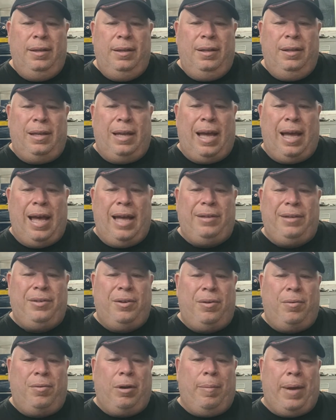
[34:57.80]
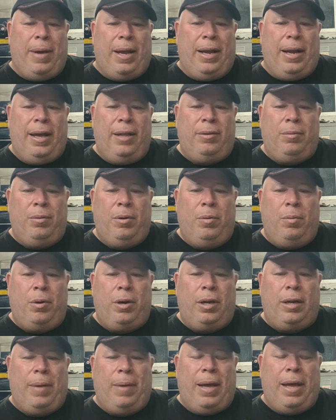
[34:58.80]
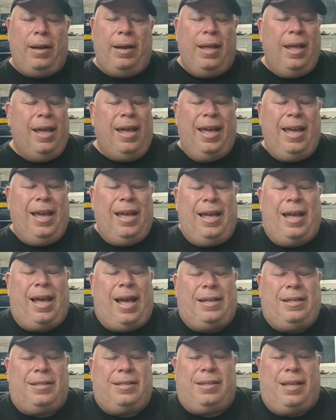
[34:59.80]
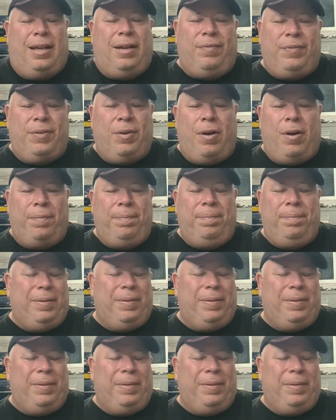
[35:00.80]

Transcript: Don't worry about it, Heather. We'll work about it. I just let it go up.